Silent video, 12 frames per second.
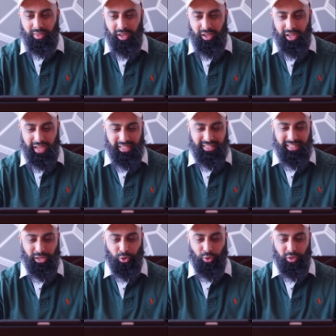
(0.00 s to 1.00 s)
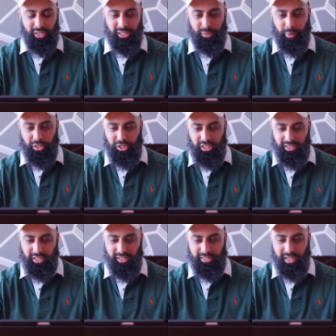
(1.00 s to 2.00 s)
uh, Excel spreadsheets
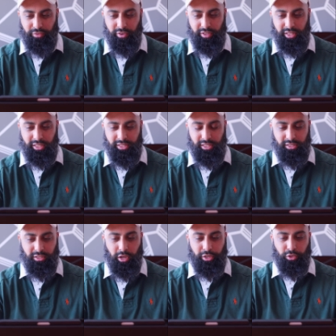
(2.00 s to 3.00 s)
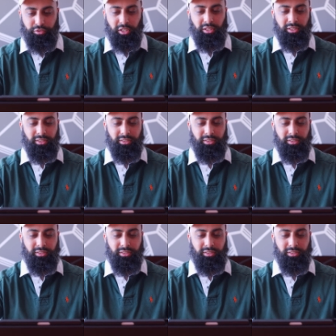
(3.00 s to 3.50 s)
here. Let's get rid of this slide over.